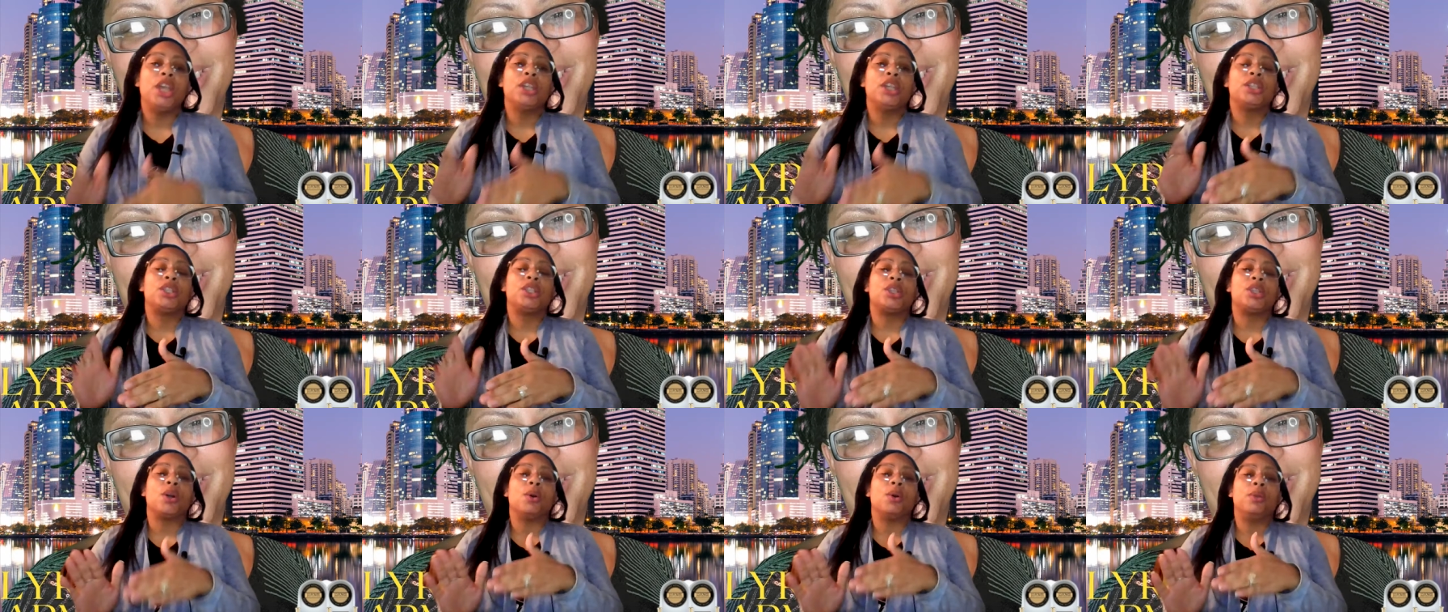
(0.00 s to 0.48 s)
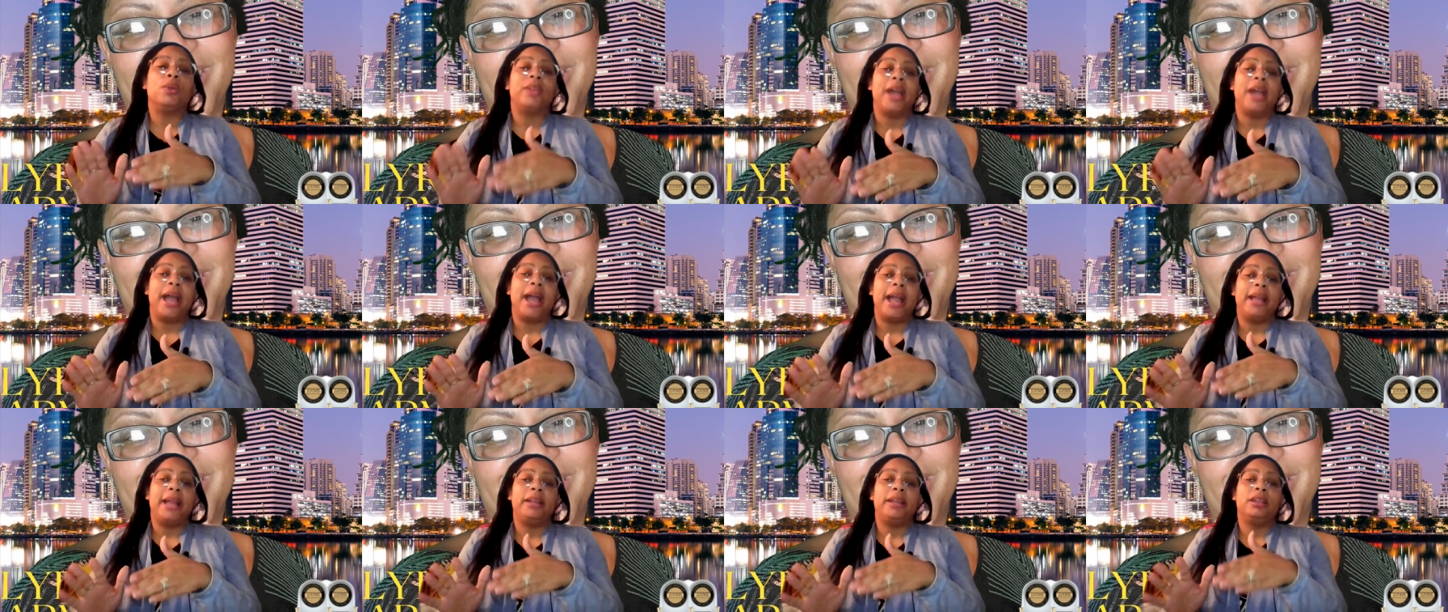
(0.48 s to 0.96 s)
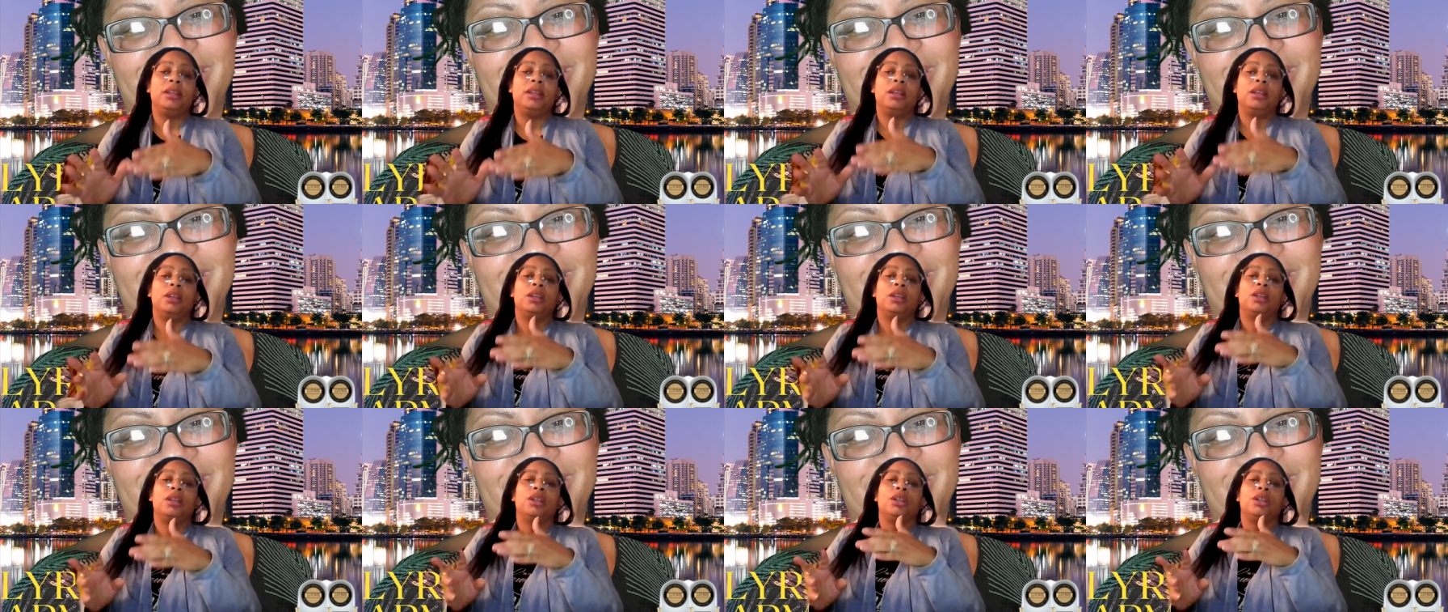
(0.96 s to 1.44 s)
so that
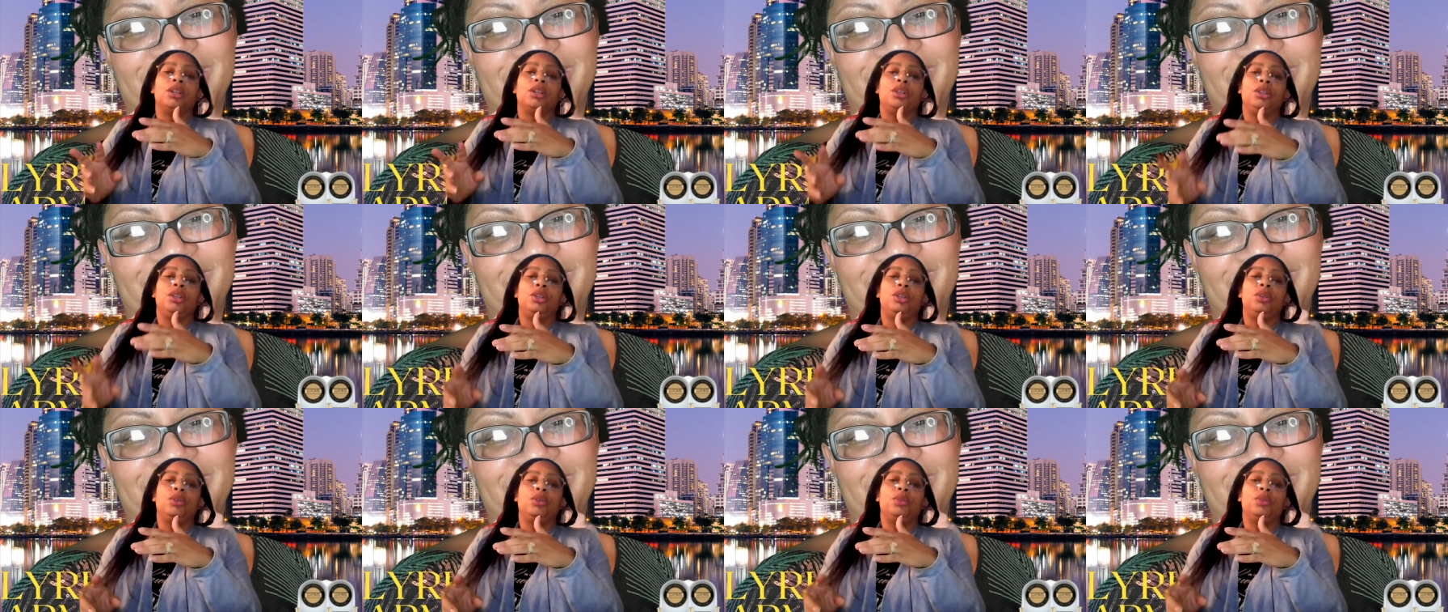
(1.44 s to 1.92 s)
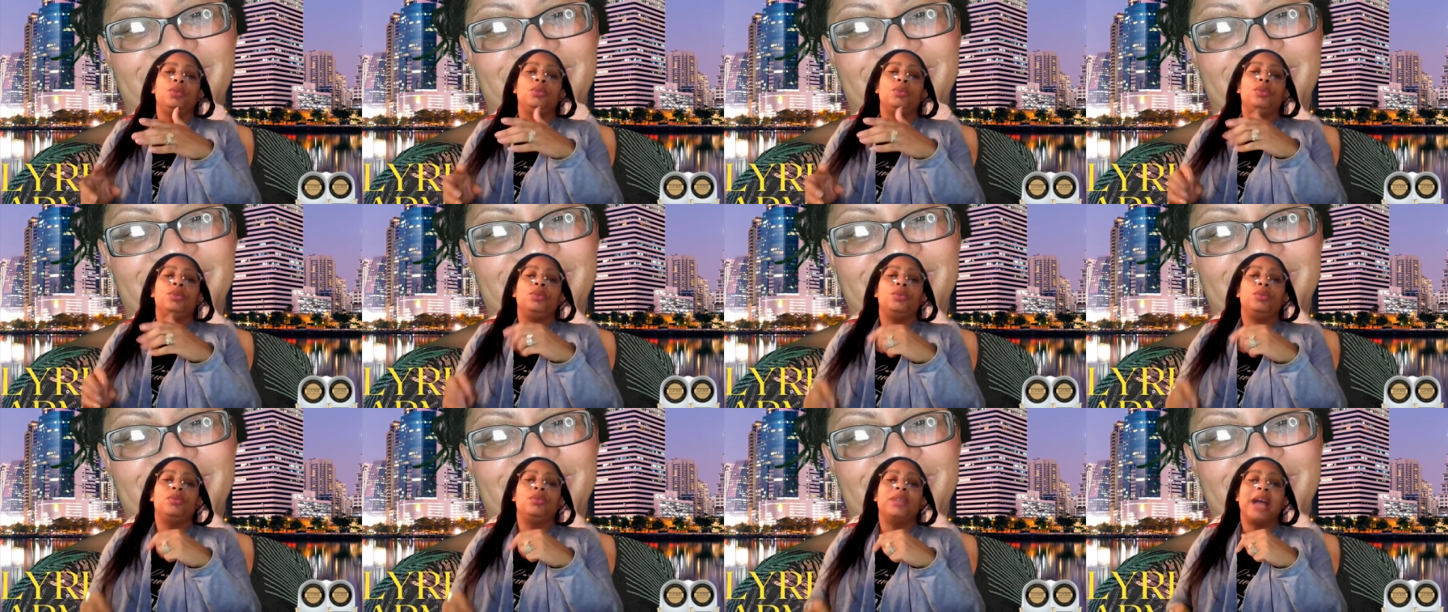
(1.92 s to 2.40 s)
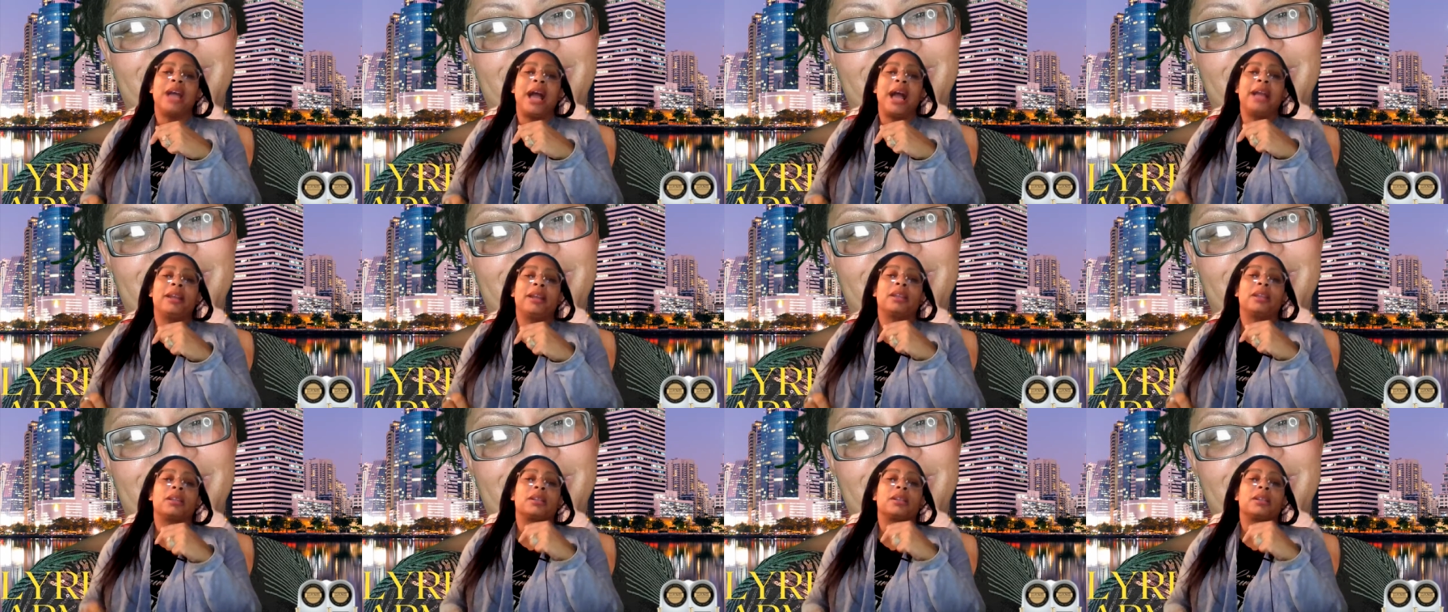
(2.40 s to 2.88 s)
you do not